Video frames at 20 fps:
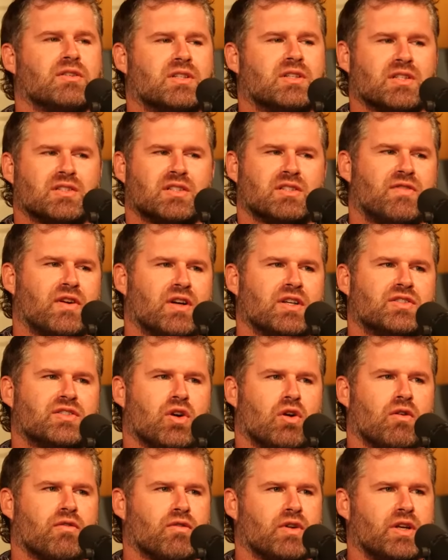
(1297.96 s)
because it's very
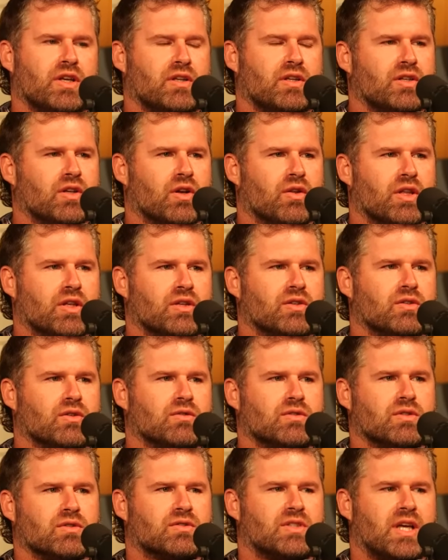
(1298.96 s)
sulfury, you know, that
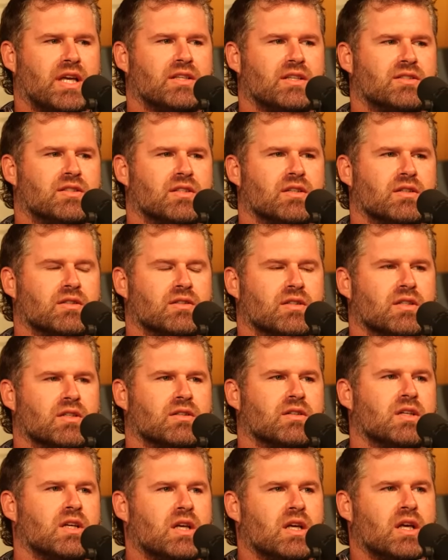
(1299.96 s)
you'll taste
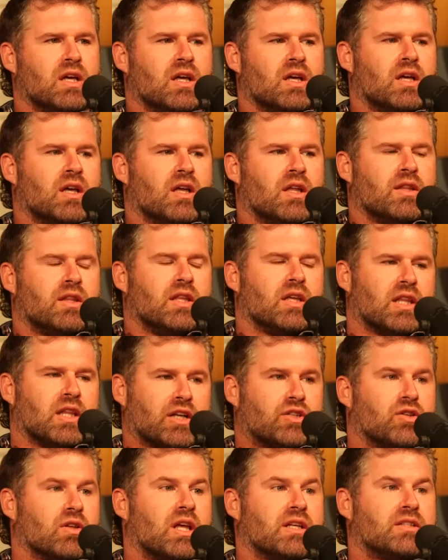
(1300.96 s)
the
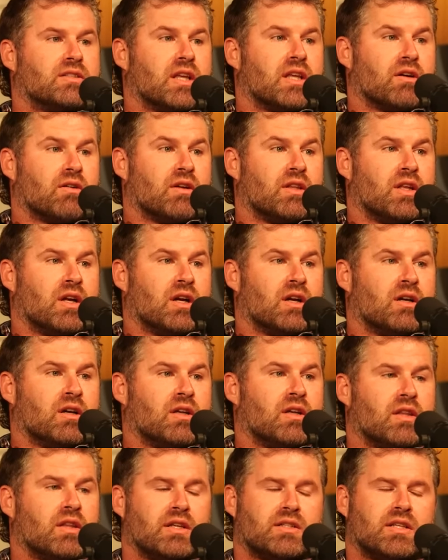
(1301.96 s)
electrolytes that are in there.
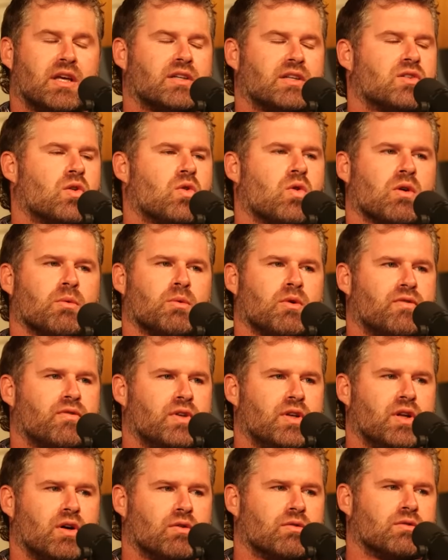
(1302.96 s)
It tastes horrible if
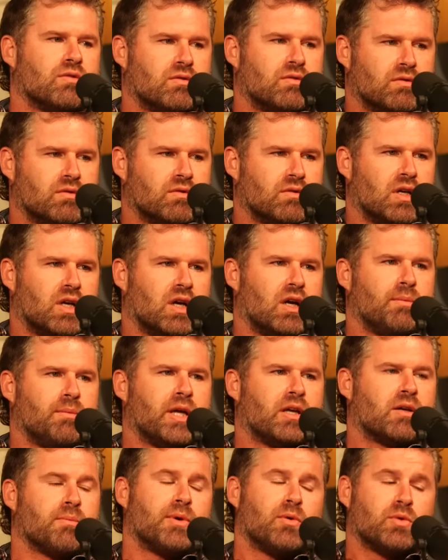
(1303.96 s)
you don't.
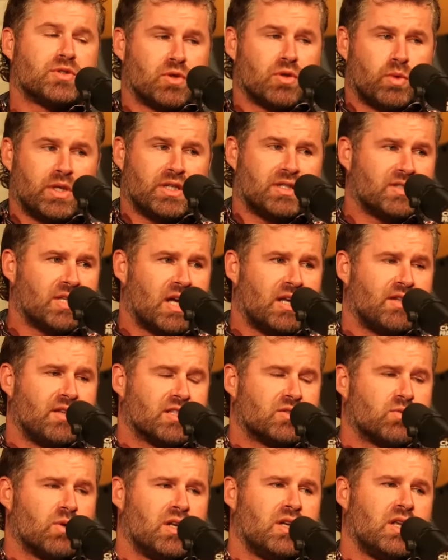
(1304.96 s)
Make it. But so we designed
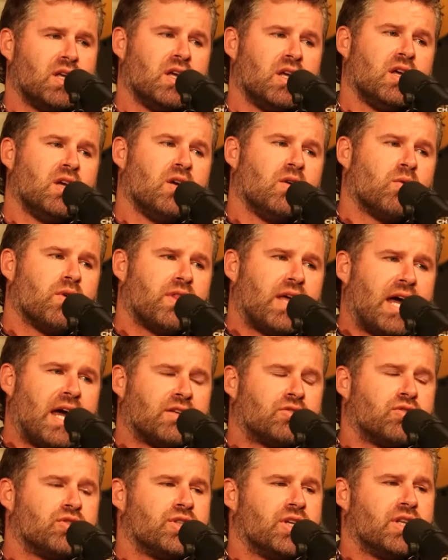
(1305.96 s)
this one with
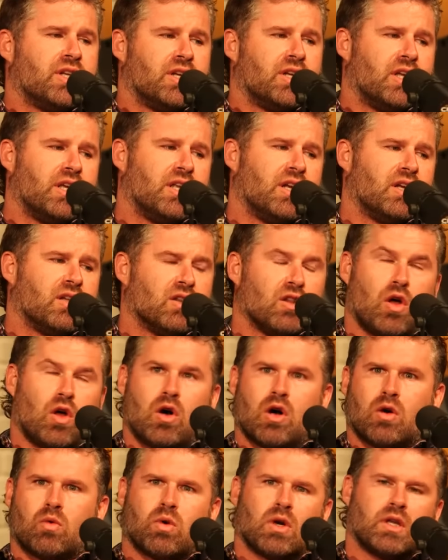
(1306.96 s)
estrogen in a
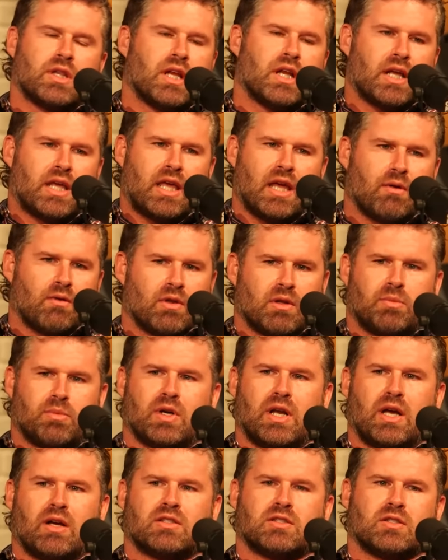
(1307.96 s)
long word that I can't really
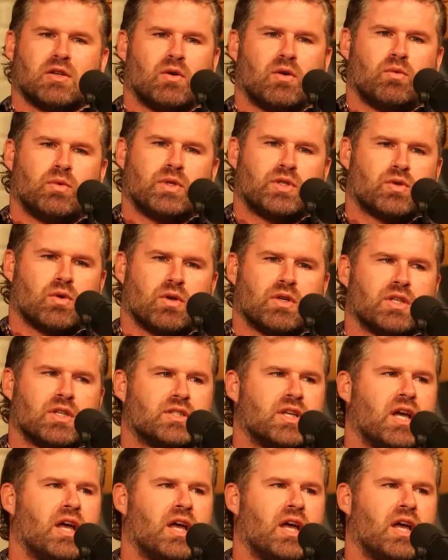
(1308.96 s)
pronounce. So we shortened it to